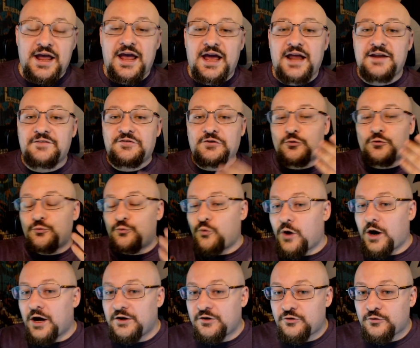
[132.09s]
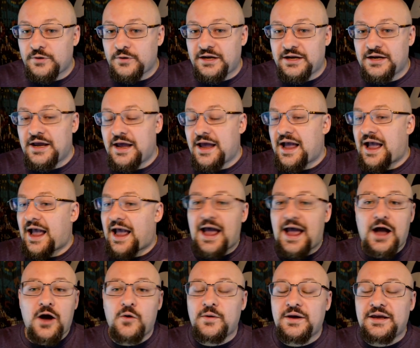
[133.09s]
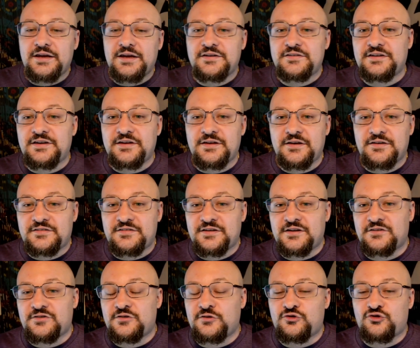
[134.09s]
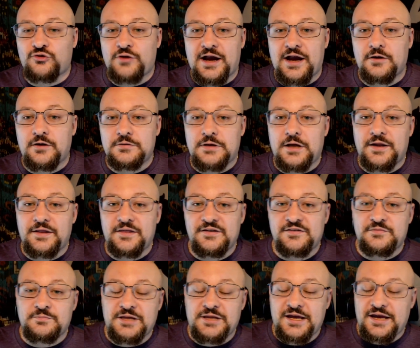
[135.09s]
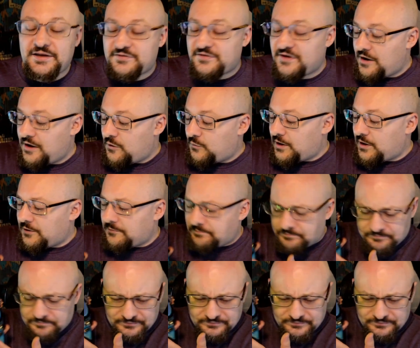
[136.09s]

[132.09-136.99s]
And if you're wondering how easy is it to track a lot of these planes, well,